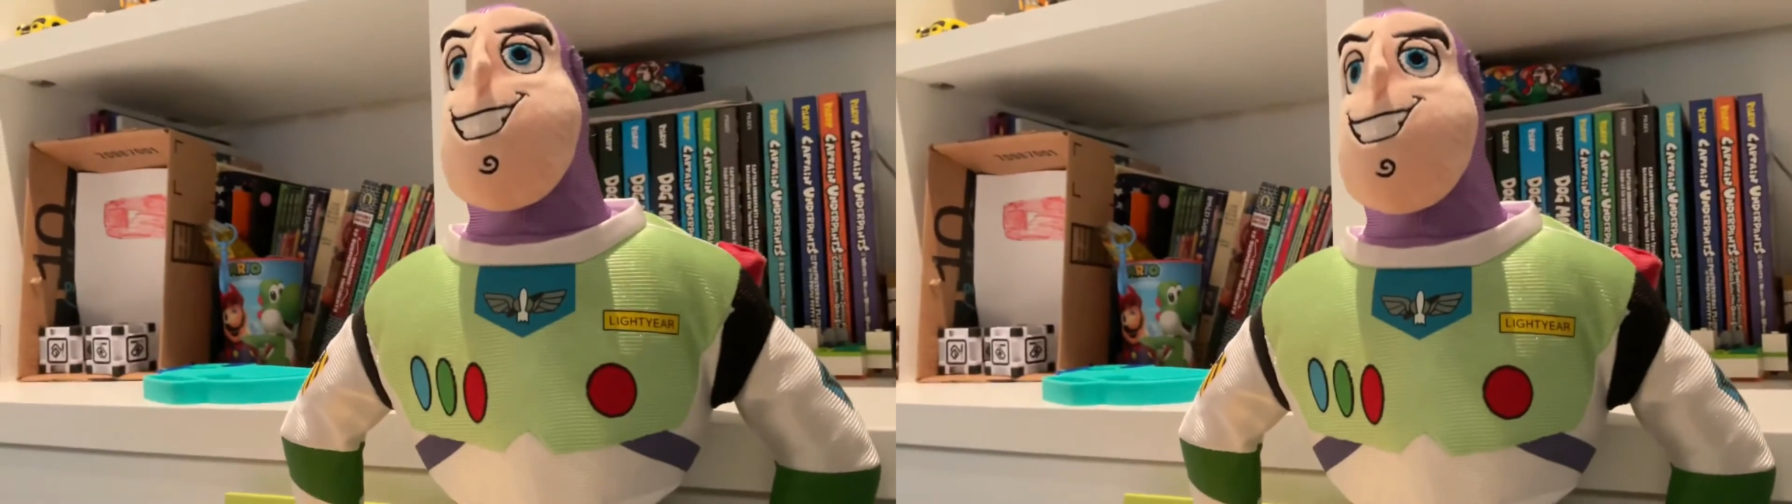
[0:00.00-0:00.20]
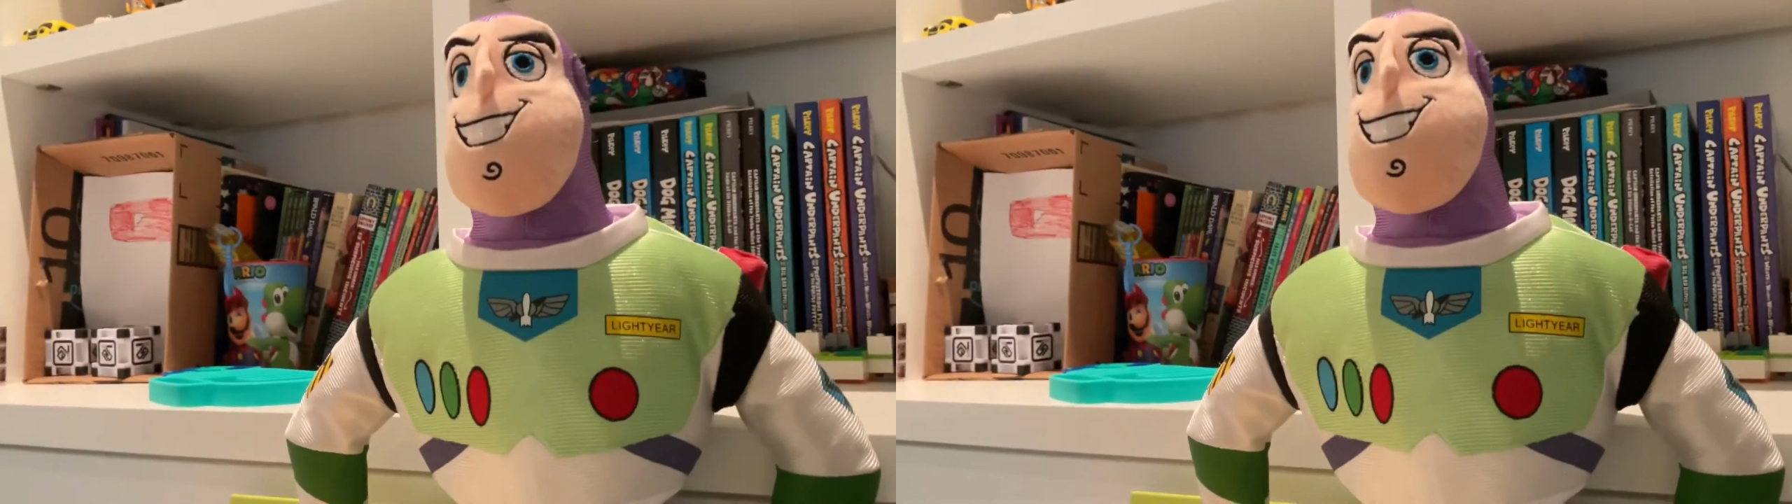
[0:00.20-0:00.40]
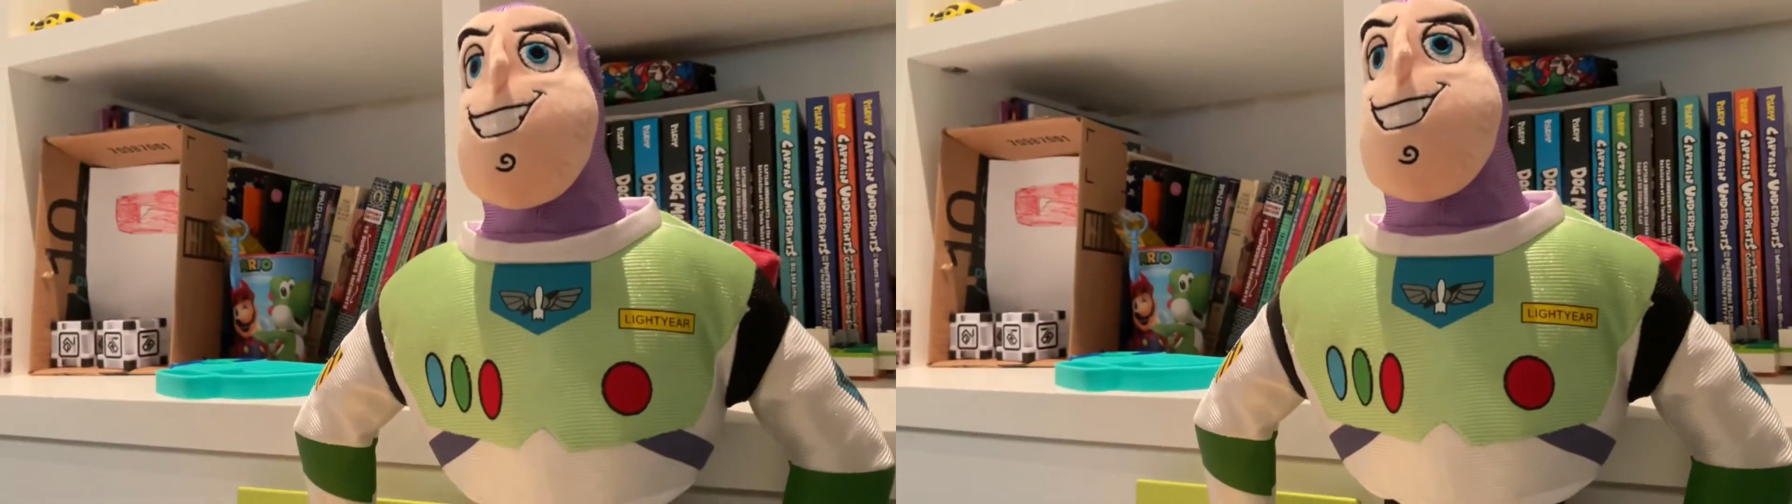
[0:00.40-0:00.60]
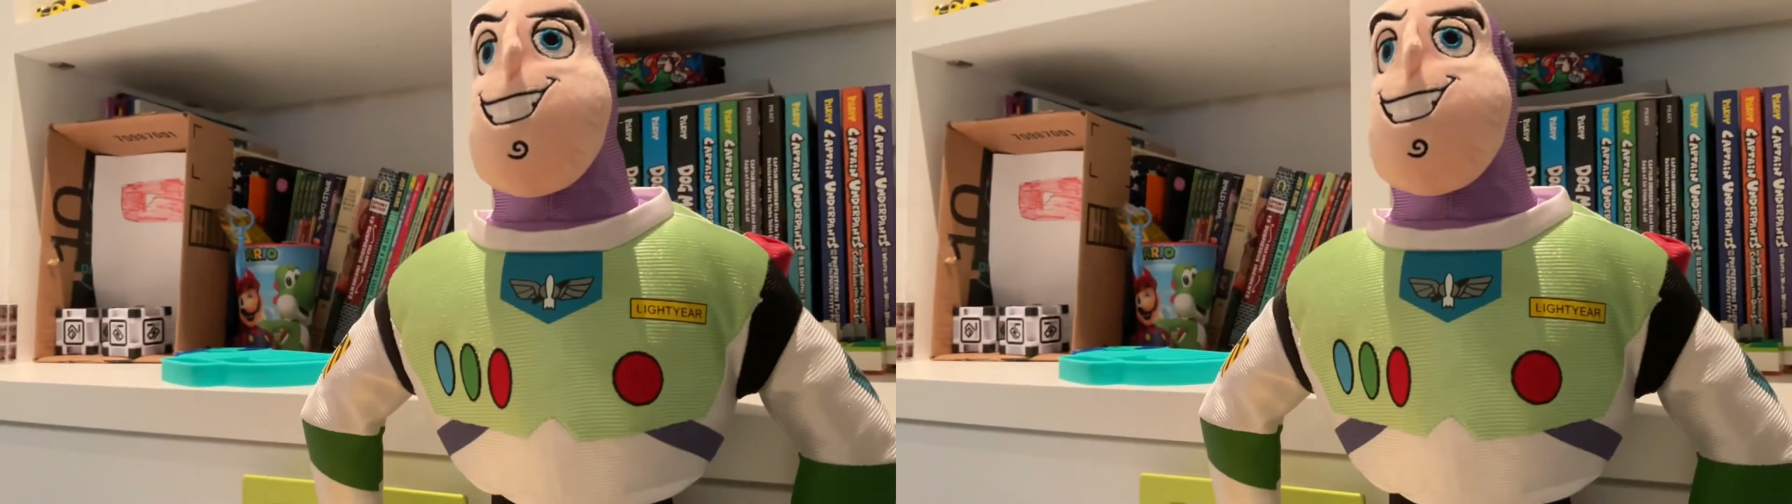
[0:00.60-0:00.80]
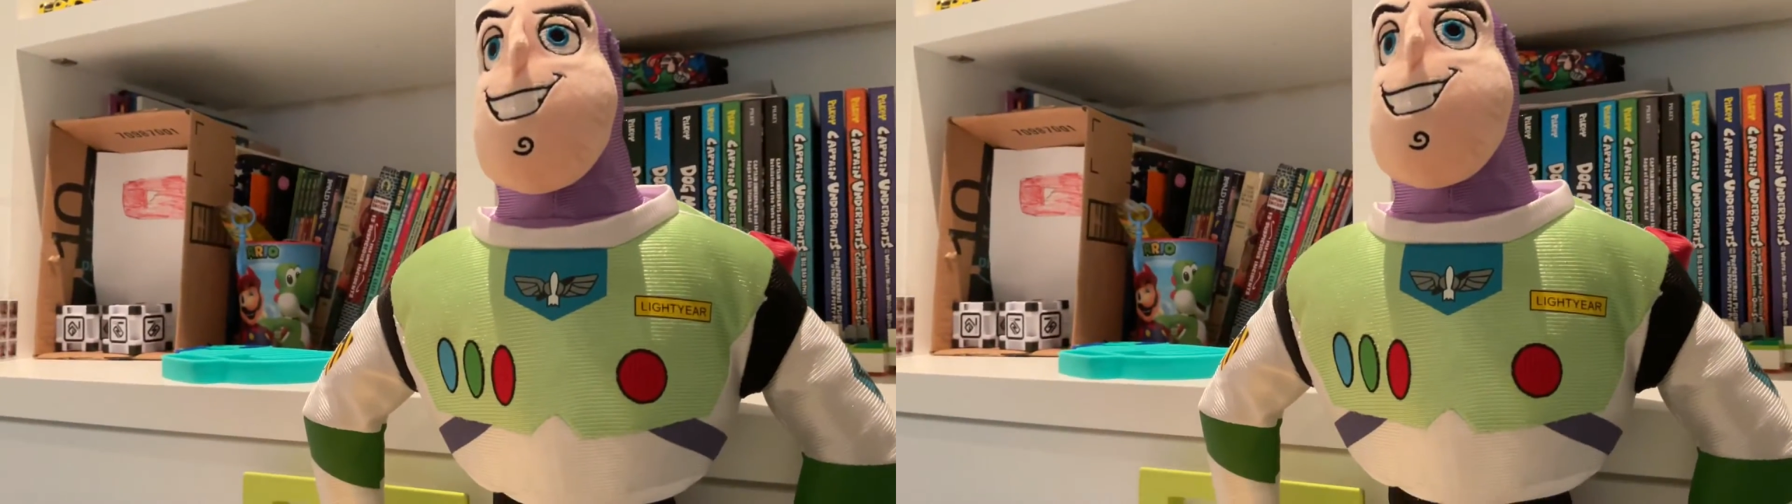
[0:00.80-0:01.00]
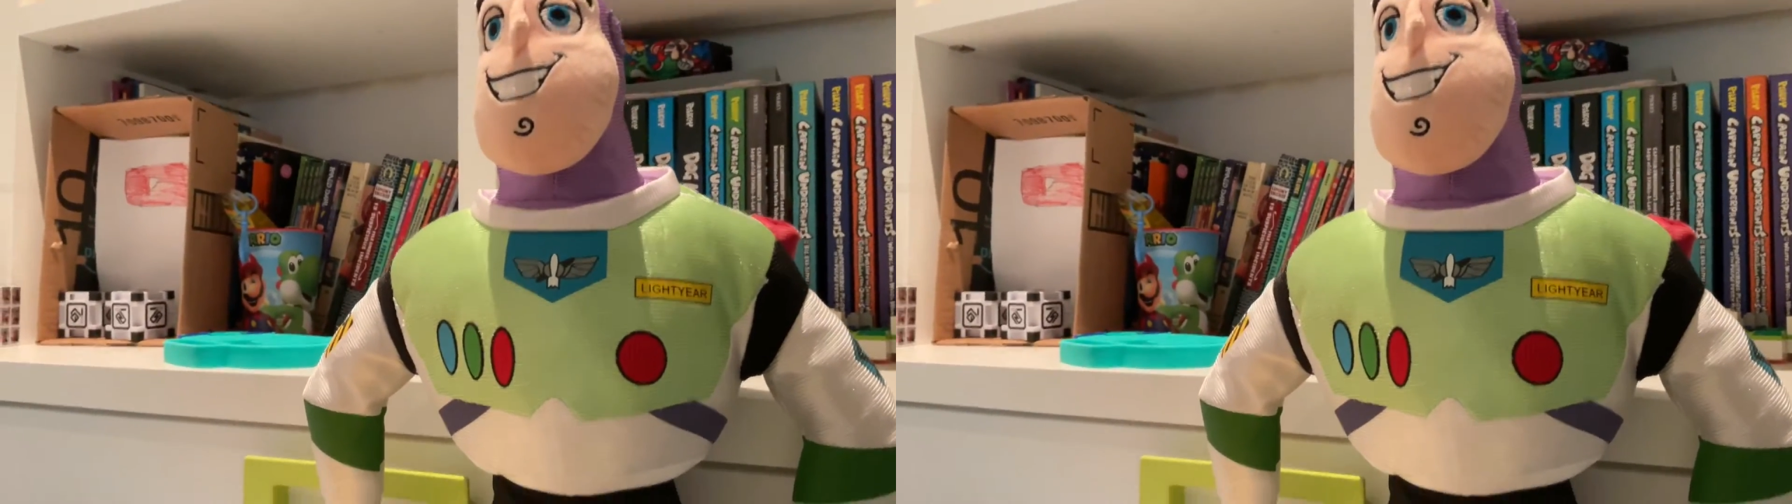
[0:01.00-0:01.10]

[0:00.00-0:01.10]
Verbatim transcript: to the principal's